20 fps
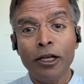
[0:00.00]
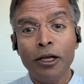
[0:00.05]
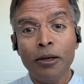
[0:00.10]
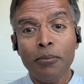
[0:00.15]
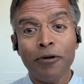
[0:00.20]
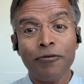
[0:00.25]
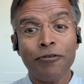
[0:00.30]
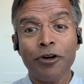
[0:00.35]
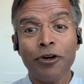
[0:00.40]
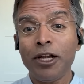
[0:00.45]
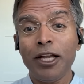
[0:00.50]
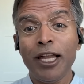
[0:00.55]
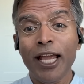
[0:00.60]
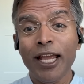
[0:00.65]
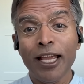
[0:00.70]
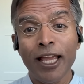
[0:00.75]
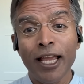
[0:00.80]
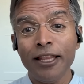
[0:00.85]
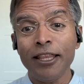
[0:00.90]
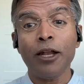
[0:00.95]
But for a
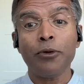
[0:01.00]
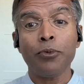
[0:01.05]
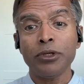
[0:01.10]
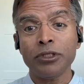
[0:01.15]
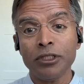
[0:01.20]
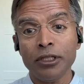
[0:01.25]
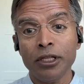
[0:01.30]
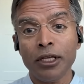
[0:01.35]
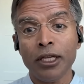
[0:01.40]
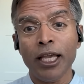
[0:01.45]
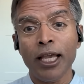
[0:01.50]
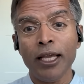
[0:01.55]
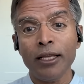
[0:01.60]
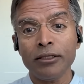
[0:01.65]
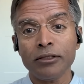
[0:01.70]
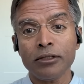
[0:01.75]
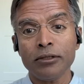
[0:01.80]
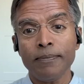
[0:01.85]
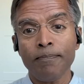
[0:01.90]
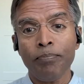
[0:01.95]
decade, that wasn't the
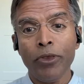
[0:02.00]
case.